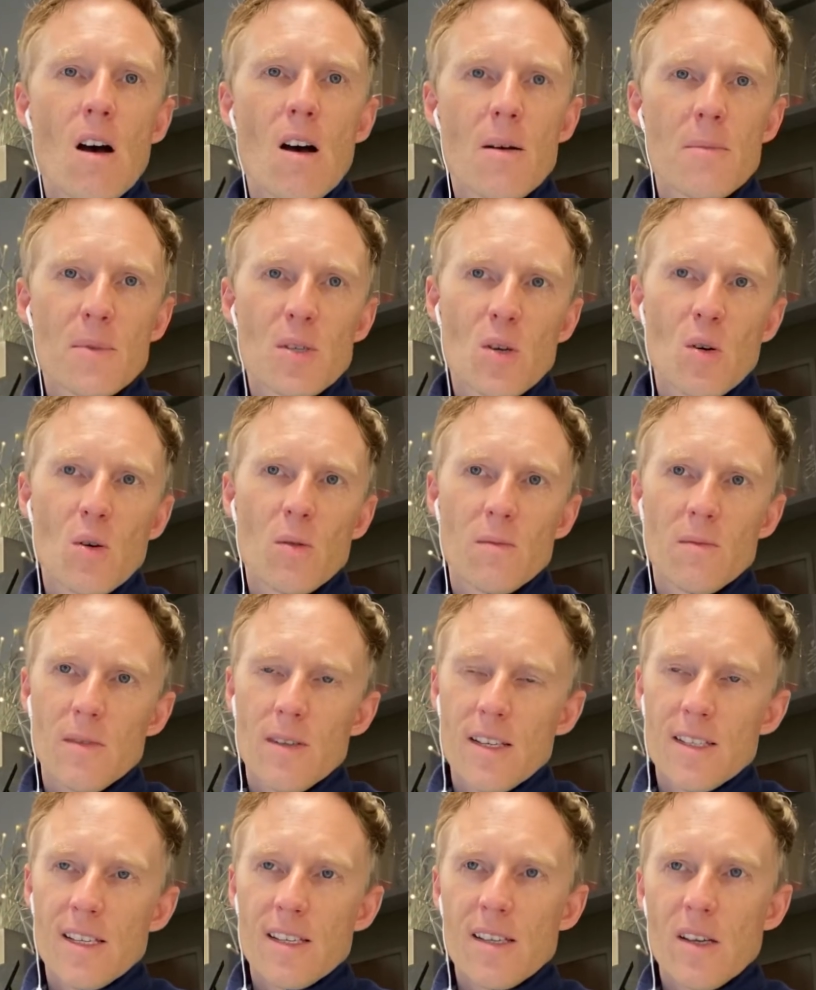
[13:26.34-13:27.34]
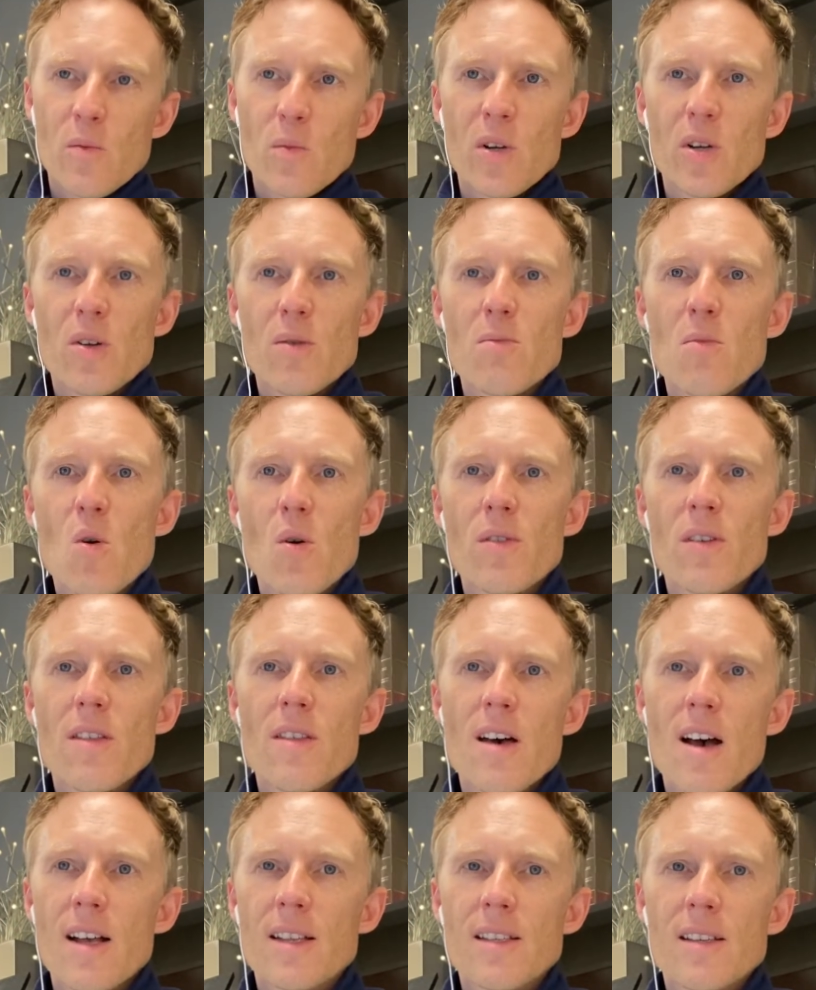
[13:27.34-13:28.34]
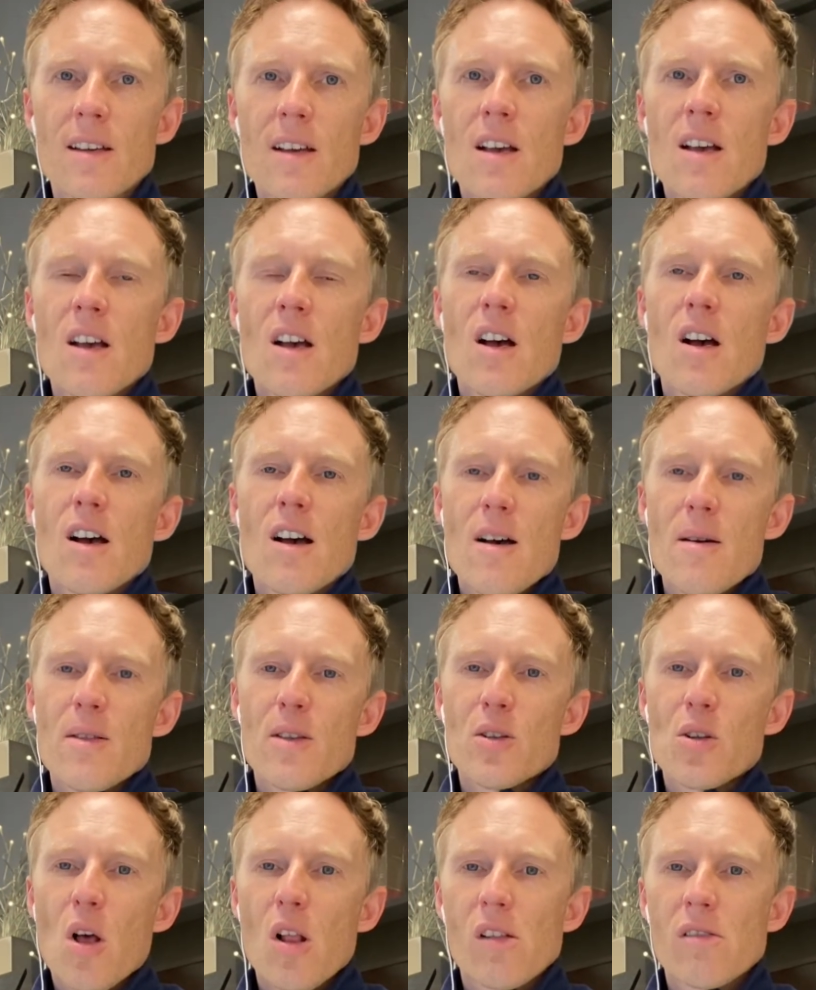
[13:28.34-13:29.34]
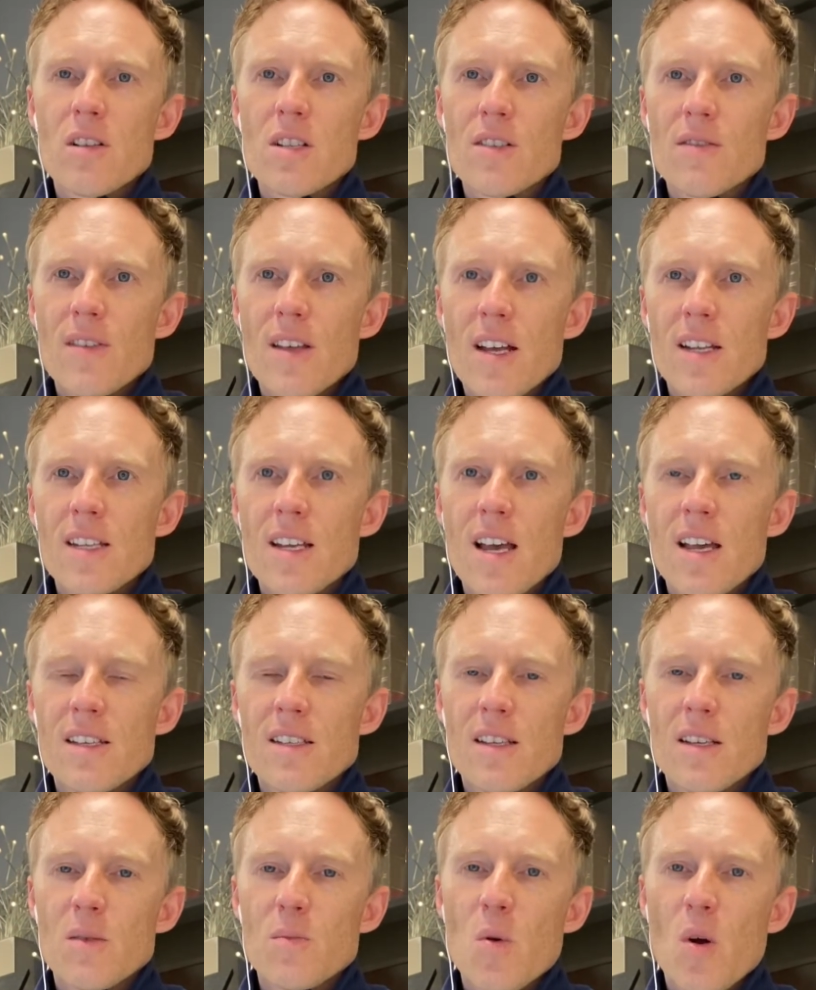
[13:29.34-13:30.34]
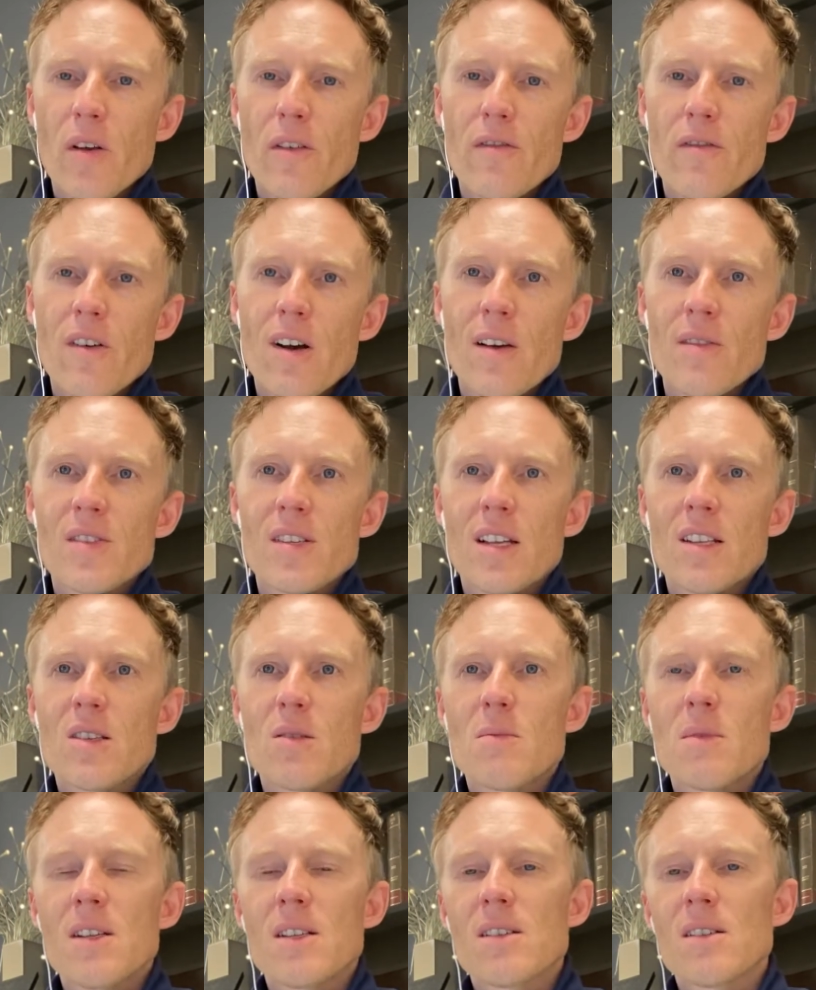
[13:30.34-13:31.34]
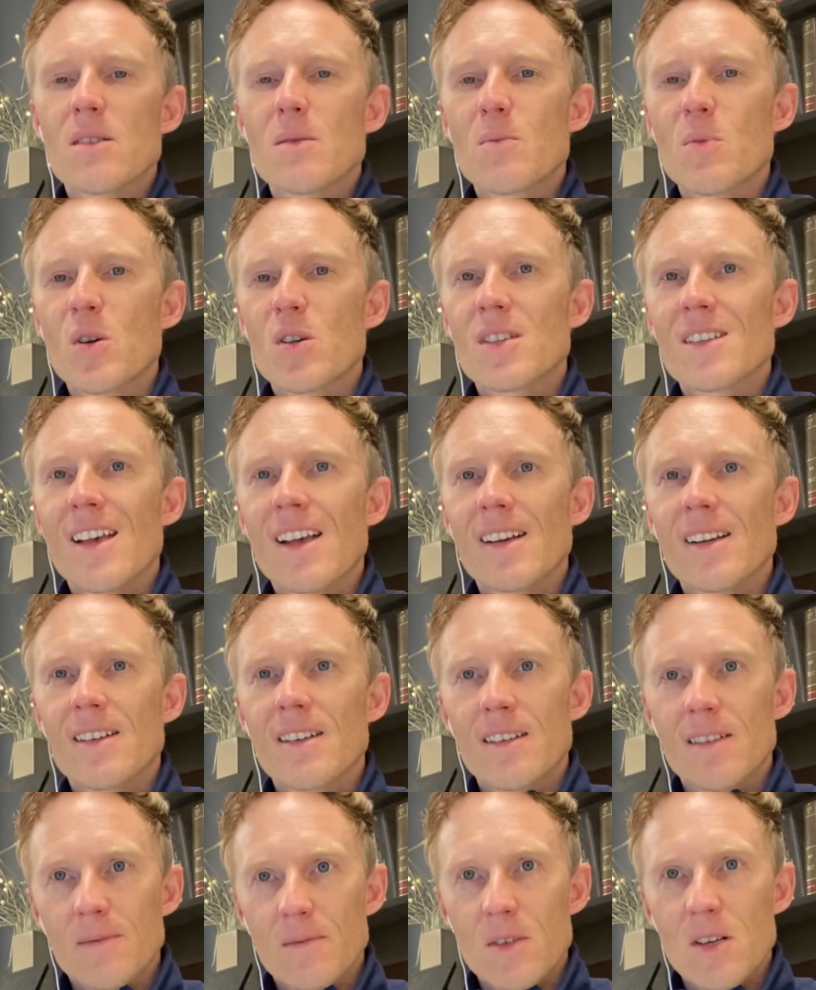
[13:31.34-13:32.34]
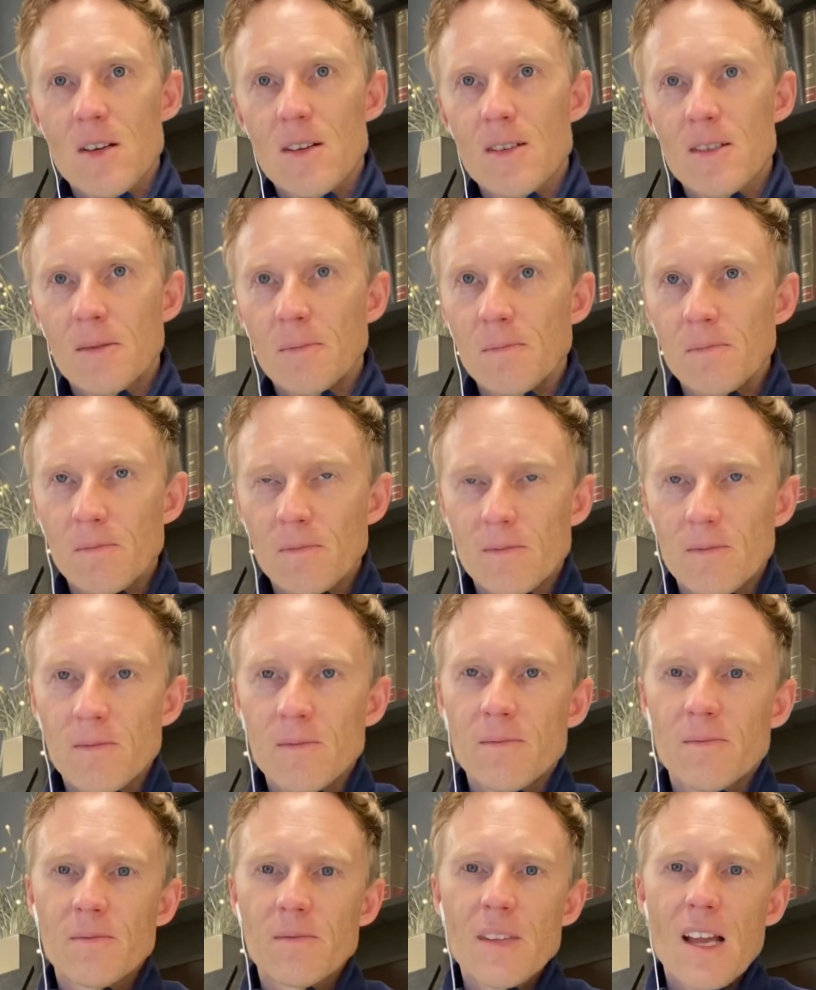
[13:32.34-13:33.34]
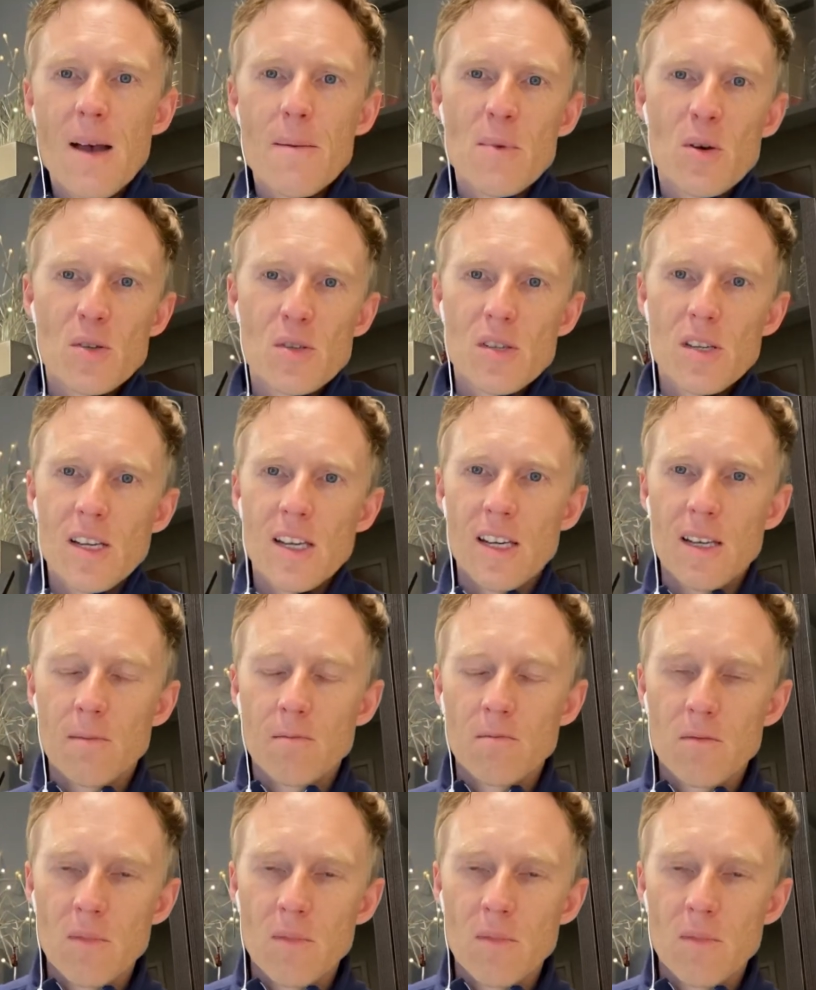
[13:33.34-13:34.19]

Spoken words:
So as I said, we do more than that. The tolerance of that test is 0.5 centimeters per second. MLC